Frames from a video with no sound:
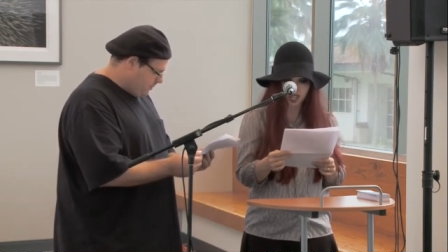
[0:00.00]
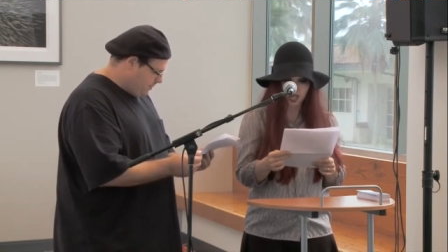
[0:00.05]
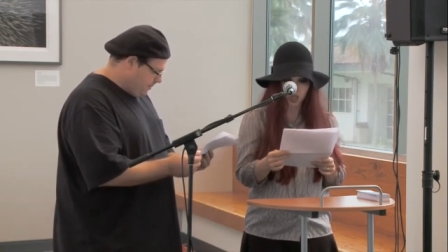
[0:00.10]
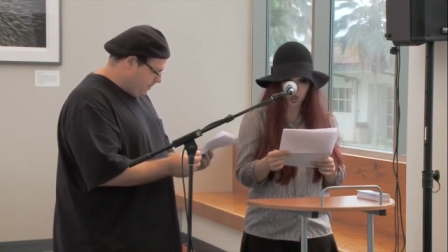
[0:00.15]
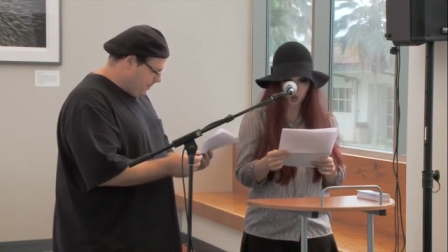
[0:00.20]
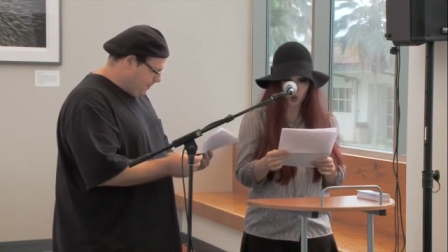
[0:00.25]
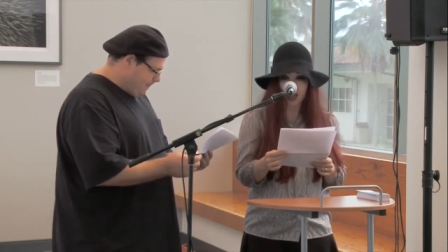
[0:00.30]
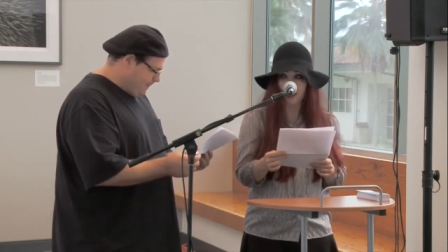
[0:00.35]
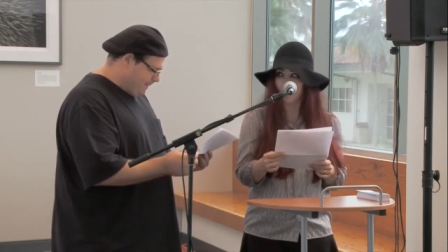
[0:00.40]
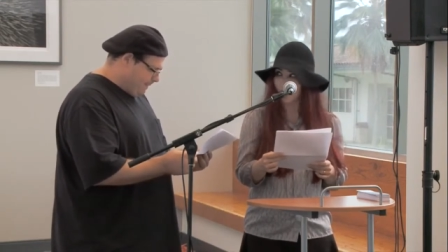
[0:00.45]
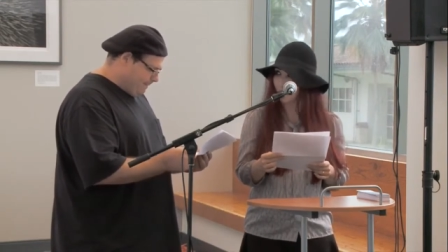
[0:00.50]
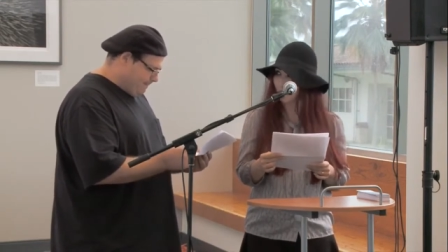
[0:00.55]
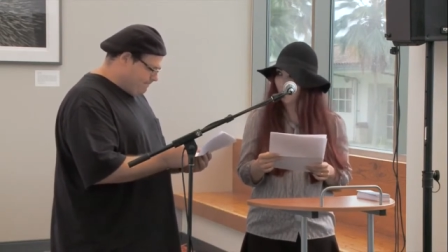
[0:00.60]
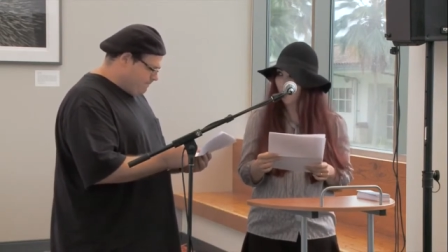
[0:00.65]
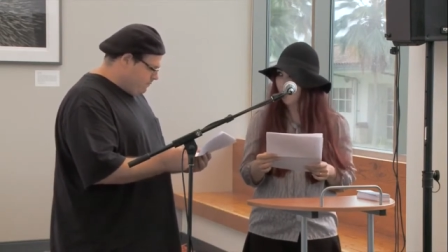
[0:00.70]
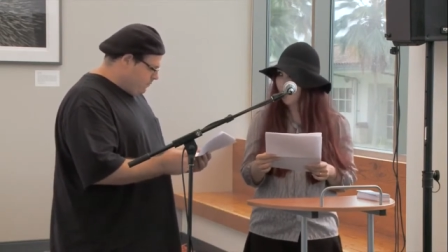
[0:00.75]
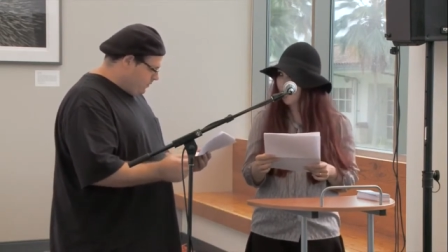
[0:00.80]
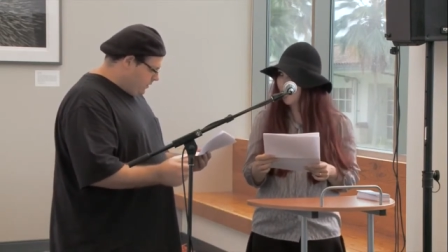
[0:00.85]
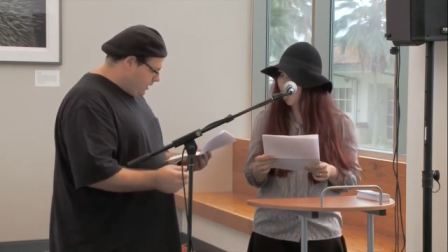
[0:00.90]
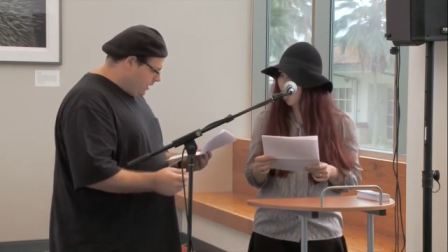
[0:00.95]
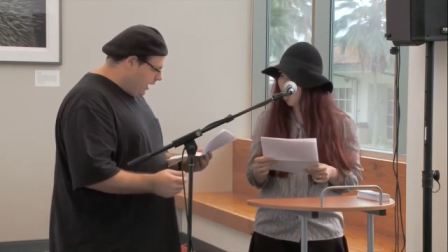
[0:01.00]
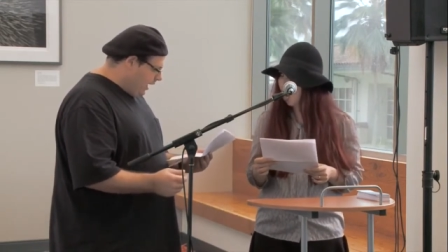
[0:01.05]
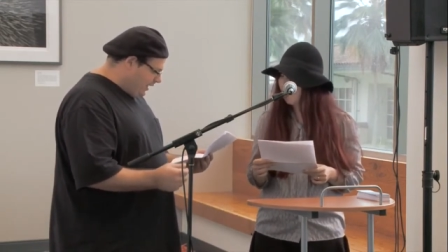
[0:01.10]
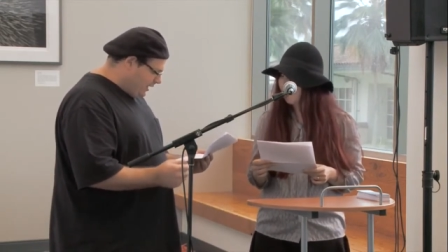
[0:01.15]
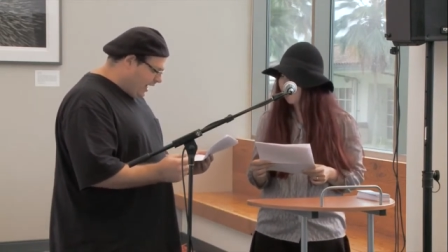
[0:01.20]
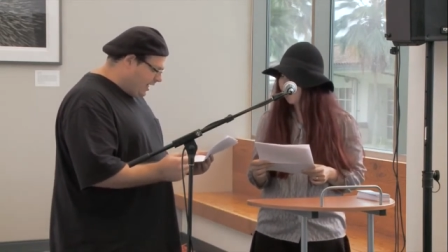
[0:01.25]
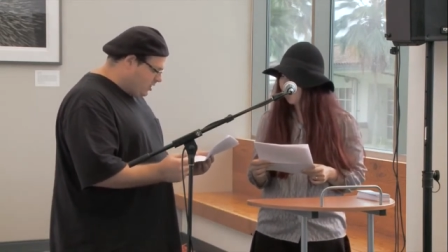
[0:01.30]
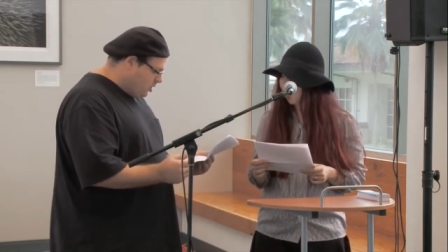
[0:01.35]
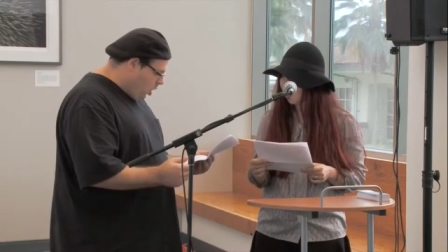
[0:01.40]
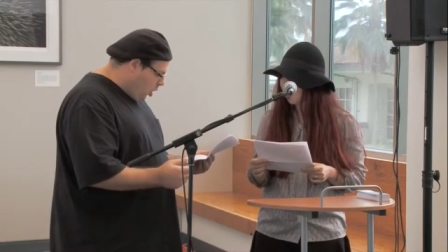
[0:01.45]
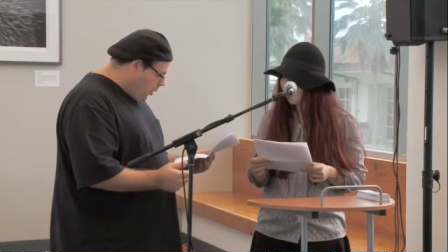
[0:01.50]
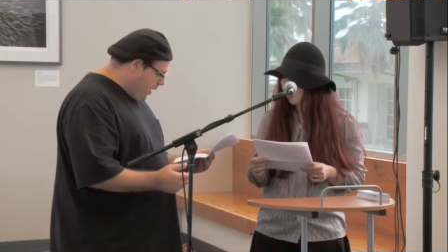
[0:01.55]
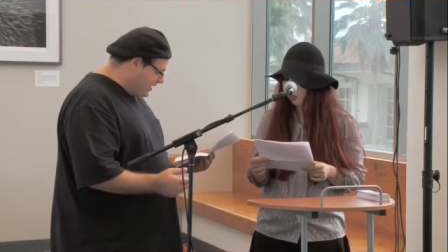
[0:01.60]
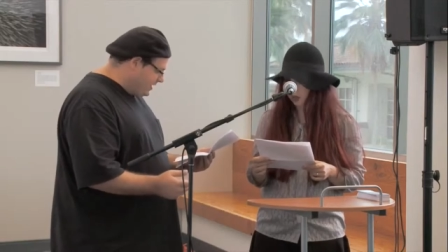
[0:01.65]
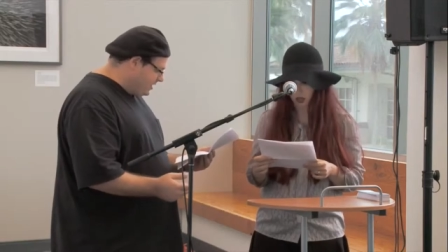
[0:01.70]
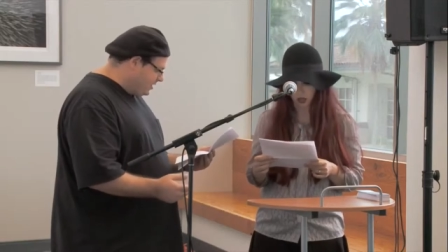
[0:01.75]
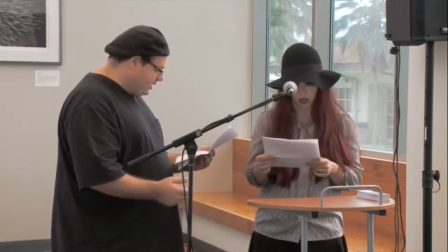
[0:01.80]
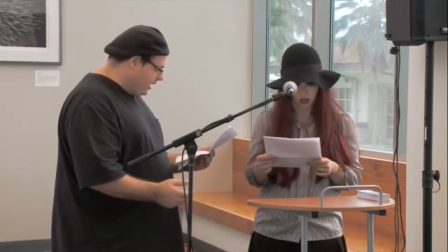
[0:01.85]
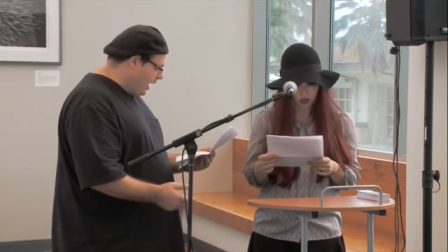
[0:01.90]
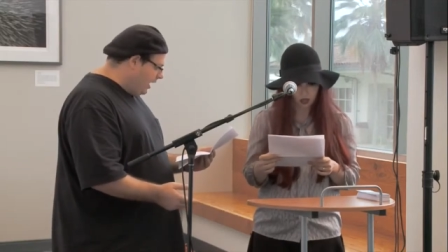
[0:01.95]
that you have sworn an oath. And I know it.
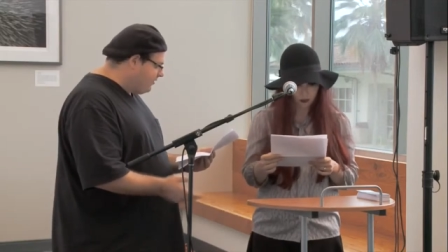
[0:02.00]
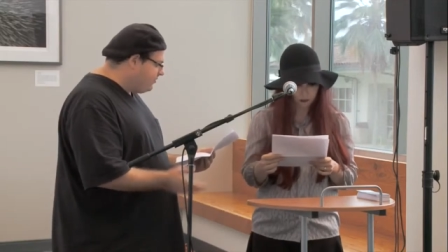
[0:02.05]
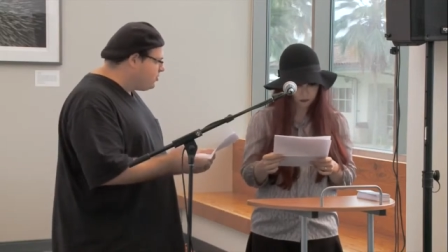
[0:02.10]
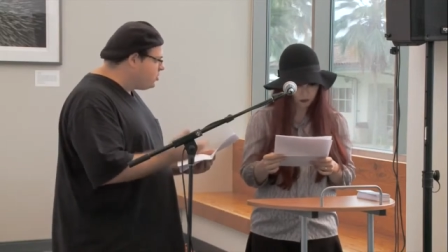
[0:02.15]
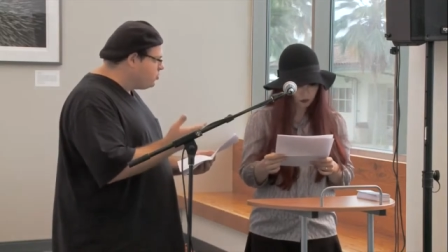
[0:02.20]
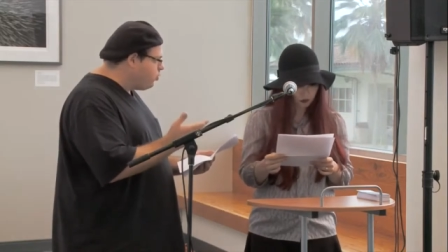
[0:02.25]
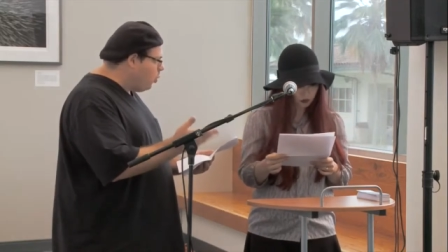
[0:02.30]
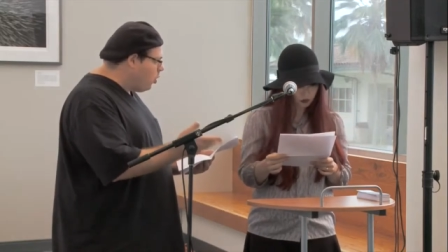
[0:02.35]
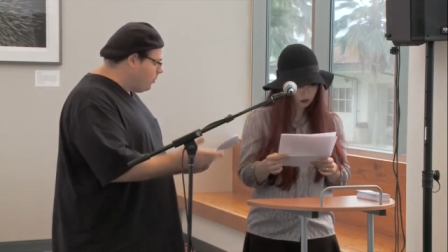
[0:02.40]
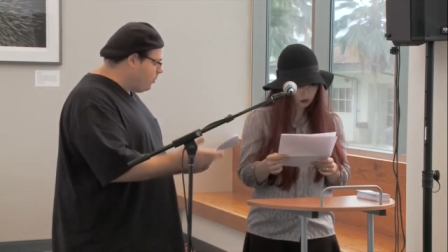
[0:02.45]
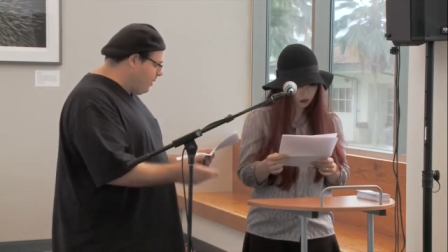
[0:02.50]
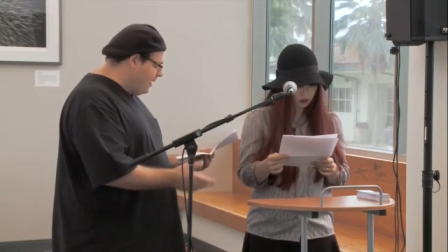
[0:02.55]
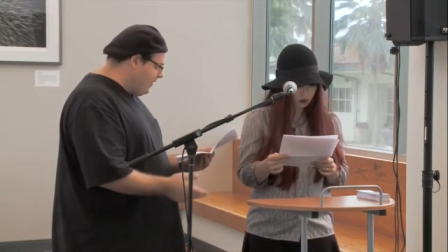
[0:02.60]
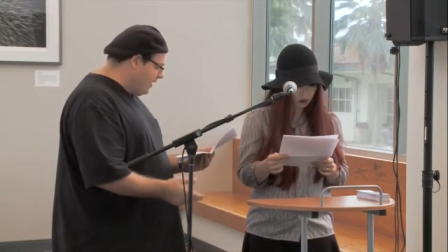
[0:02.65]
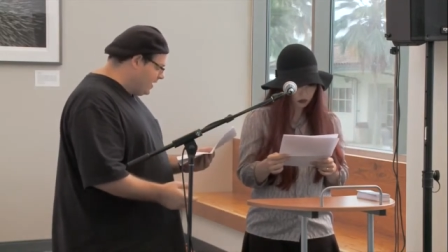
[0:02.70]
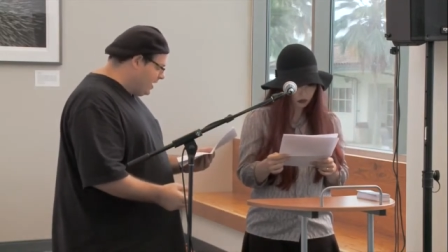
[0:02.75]
I've sworn by the